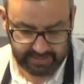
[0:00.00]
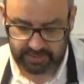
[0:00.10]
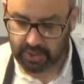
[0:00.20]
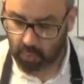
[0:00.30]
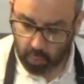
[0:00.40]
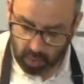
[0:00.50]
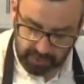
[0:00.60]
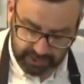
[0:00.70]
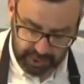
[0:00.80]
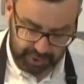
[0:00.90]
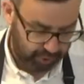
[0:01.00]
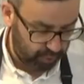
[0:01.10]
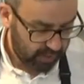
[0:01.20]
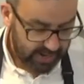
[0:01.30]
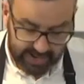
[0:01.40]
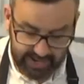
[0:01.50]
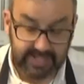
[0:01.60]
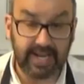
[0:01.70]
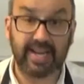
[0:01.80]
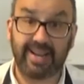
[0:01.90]
So what we're going to do is
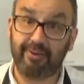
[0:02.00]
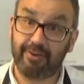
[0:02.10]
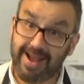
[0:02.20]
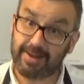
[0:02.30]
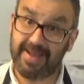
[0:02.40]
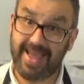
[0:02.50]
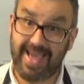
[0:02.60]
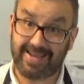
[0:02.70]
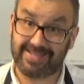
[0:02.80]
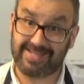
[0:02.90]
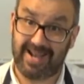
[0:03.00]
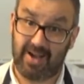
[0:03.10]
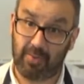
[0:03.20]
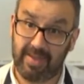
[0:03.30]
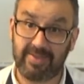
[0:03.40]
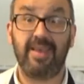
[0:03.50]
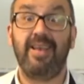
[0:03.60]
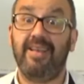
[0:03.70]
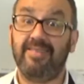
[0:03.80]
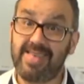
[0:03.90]
I'm going to crack my egg to start with,
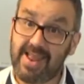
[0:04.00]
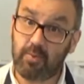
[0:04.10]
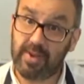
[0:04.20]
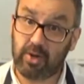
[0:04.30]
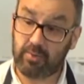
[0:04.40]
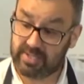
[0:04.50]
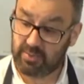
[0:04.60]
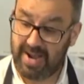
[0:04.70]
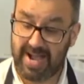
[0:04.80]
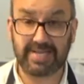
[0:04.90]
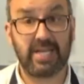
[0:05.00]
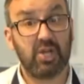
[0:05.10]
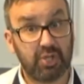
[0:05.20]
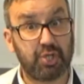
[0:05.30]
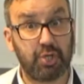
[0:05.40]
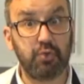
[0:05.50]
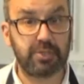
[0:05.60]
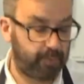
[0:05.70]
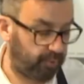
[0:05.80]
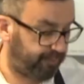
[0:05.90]
then we're going to add 2
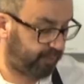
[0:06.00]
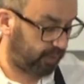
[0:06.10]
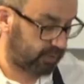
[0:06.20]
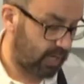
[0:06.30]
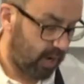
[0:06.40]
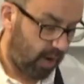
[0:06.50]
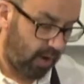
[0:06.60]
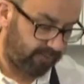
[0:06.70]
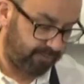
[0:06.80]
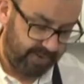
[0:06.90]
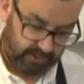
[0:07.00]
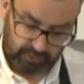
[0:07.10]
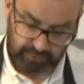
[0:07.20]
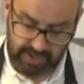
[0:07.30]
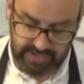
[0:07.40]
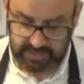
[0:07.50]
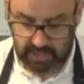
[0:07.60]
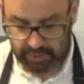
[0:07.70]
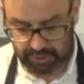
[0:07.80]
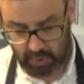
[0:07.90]
spoonfuls of milk, right?
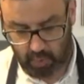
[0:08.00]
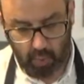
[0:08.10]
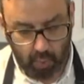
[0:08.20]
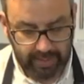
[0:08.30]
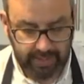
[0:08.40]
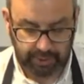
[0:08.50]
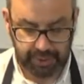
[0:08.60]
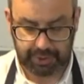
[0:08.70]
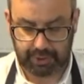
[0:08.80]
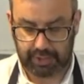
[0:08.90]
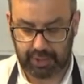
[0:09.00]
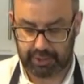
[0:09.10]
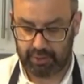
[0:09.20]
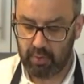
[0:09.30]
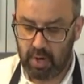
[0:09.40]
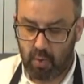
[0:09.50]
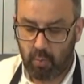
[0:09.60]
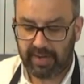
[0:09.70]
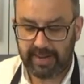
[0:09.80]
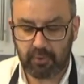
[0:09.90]
So all I'm going to do
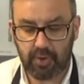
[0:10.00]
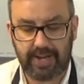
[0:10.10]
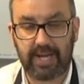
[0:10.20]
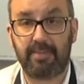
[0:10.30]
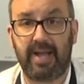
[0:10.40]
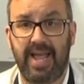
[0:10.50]
when I'm cracking my